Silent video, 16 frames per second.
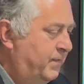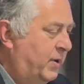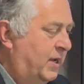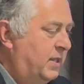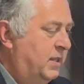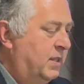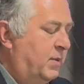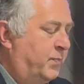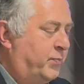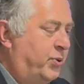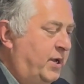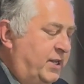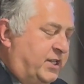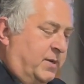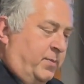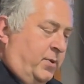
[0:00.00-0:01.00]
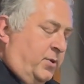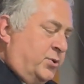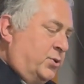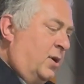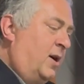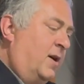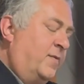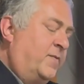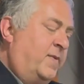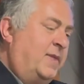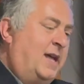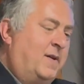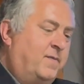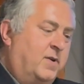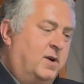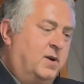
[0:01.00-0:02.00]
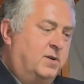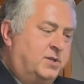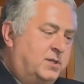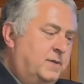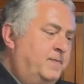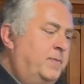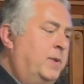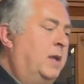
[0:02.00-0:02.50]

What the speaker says: But the principle drawn from that verse